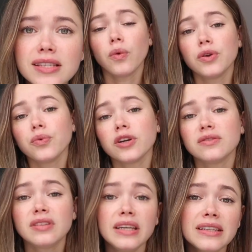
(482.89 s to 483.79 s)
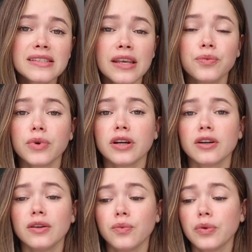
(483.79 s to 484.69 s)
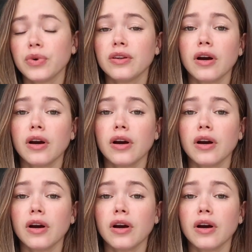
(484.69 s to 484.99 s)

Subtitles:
When we're teens and when we're